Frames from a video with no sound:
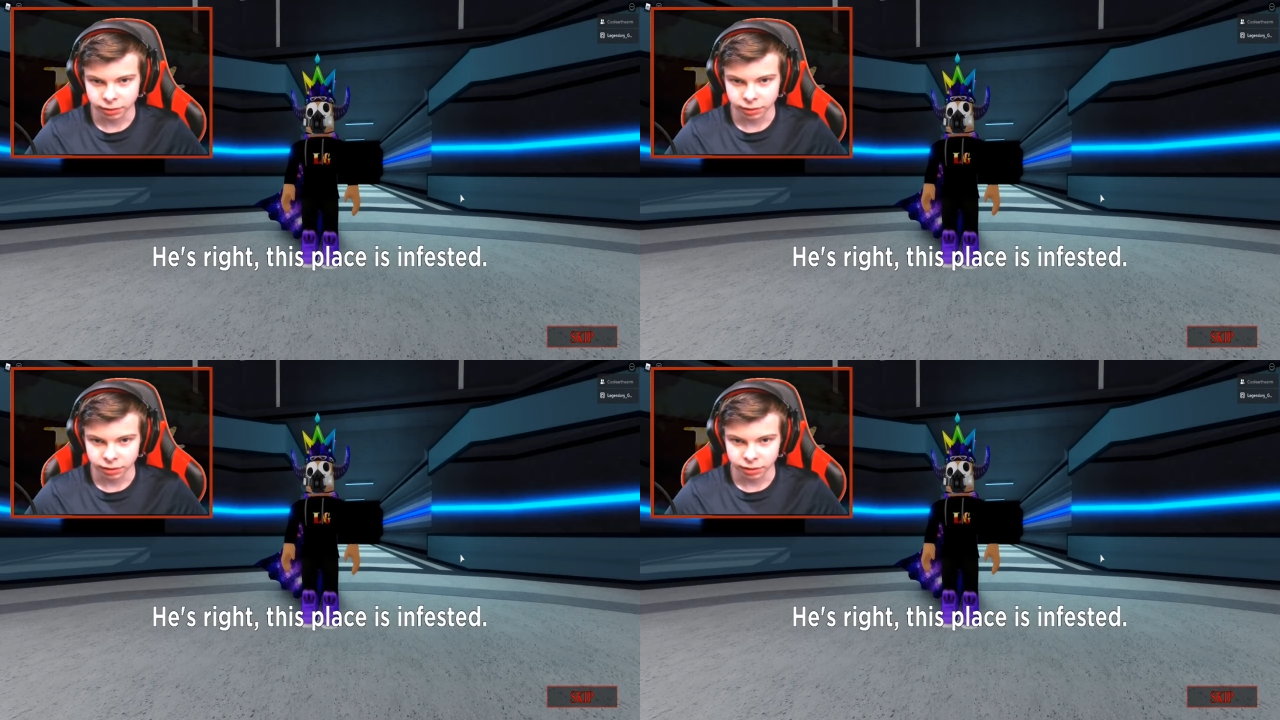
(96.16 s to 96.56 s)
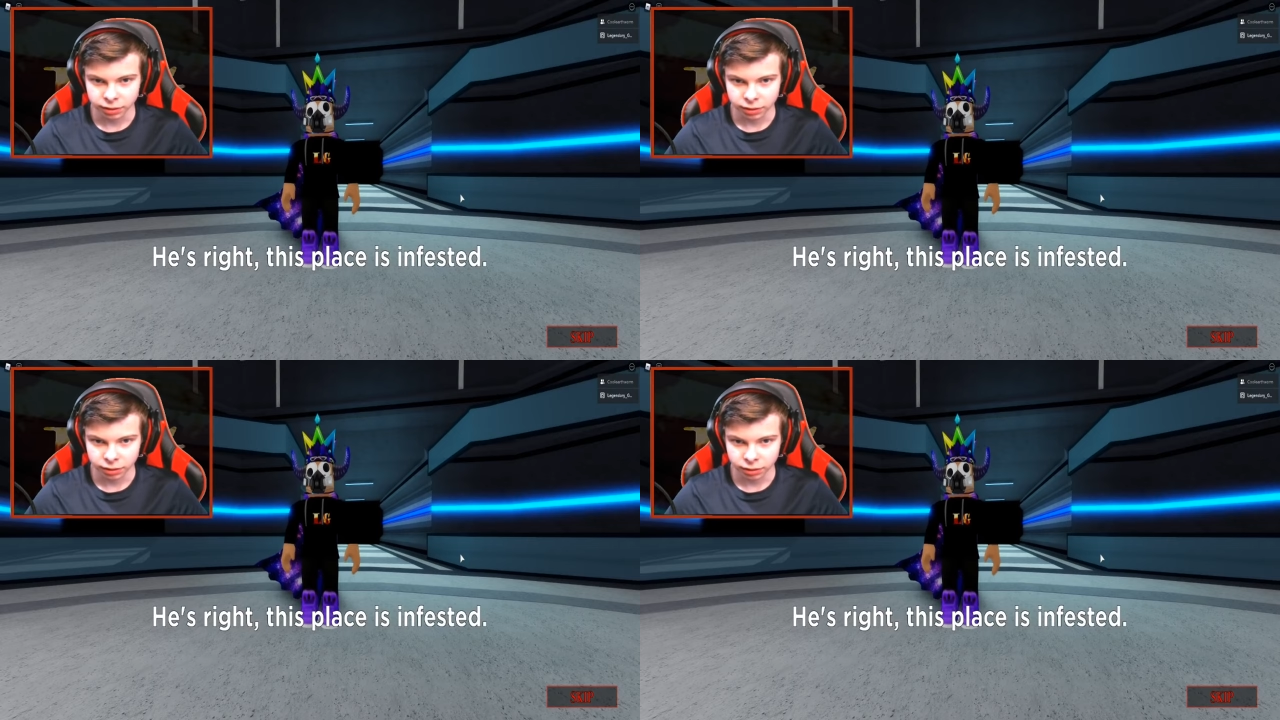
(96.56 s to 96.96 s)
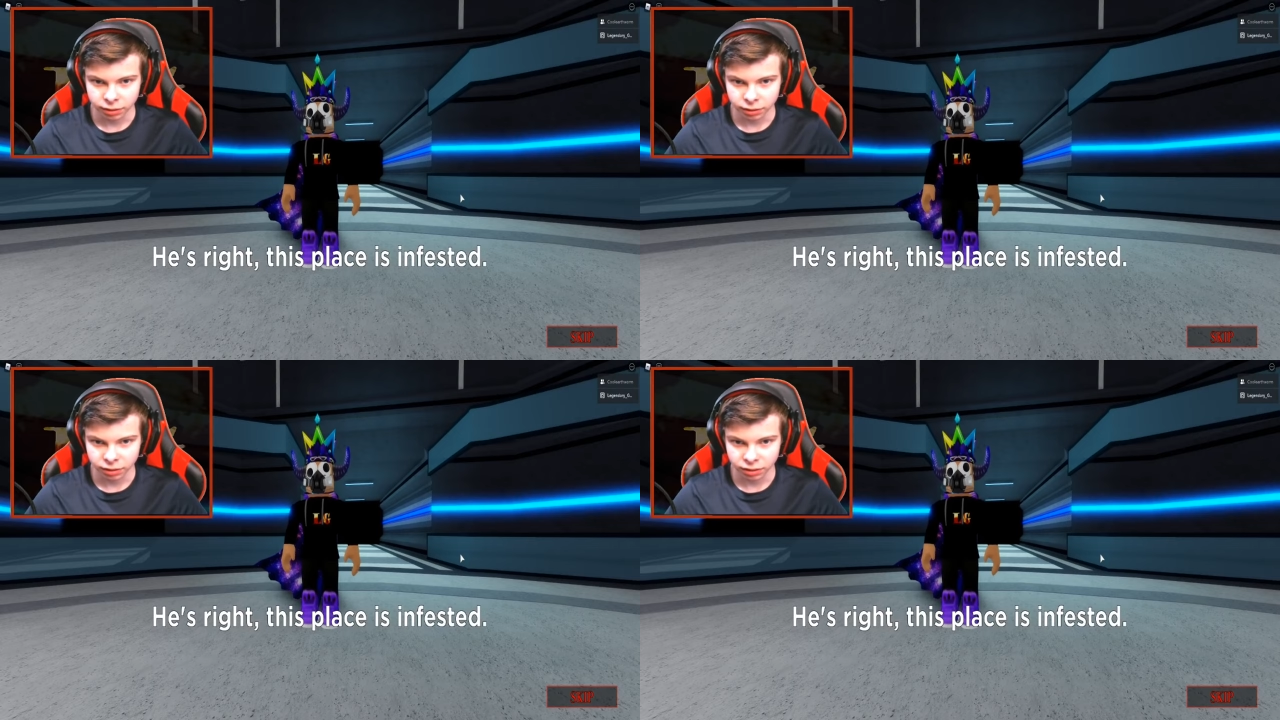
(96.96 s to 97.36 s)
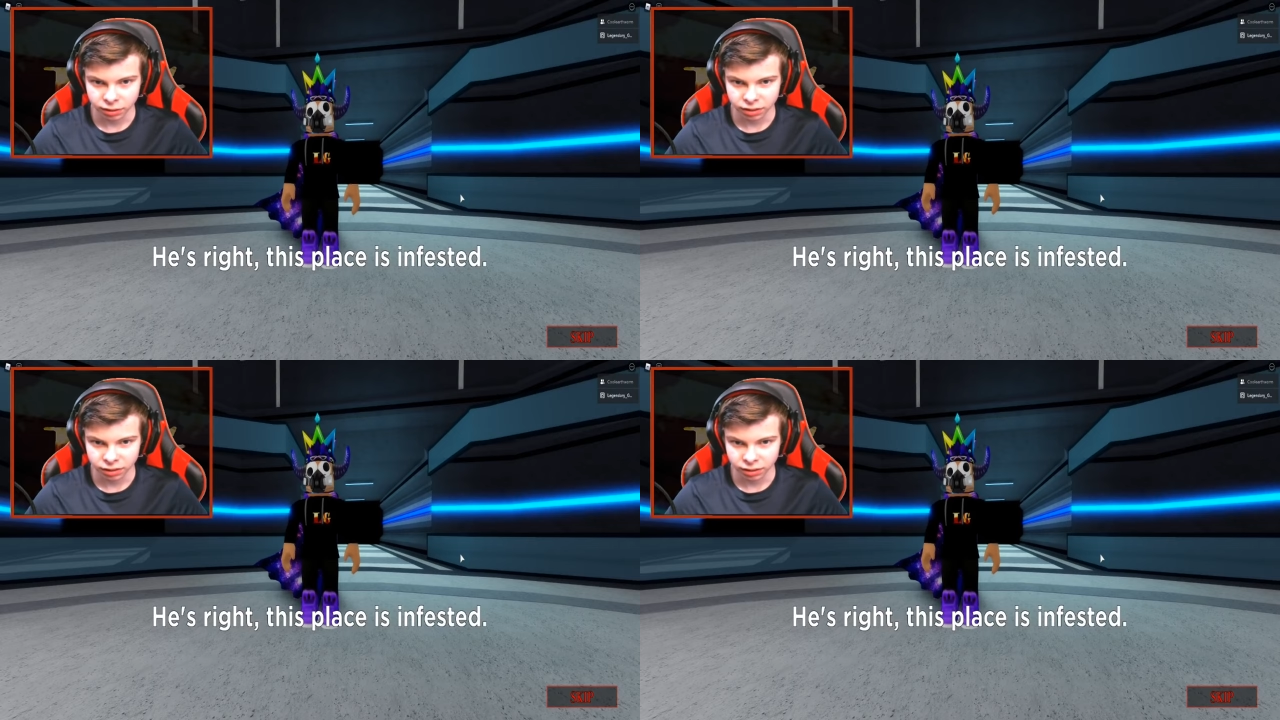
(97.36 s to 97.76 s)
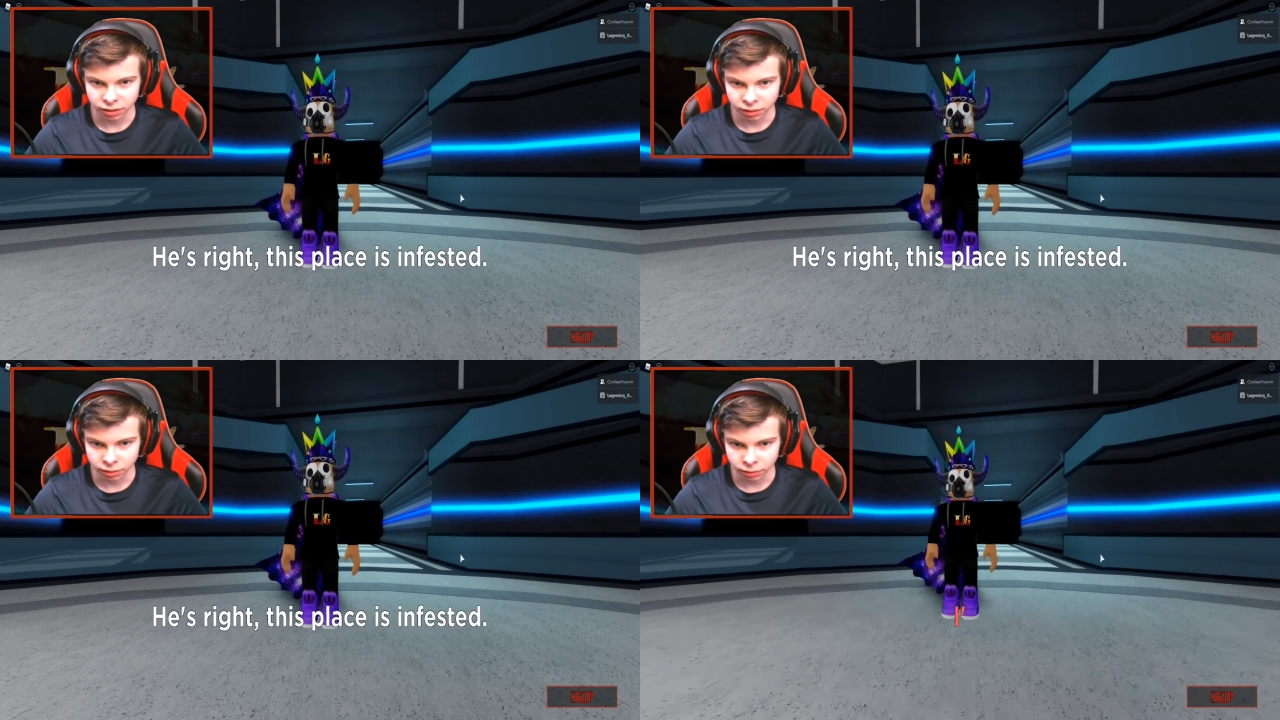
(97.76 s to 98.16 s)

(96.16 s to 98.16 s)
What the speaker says: (no one is talking)